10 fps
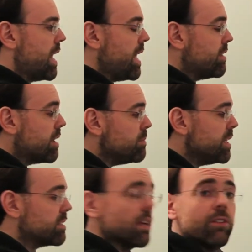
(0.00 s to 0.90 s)
And that
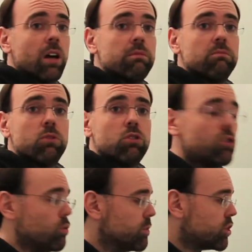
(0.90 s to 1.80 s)
means I've got
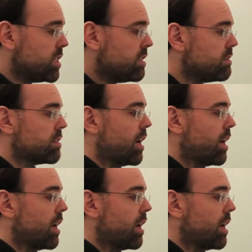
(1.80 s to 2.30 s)
two machines,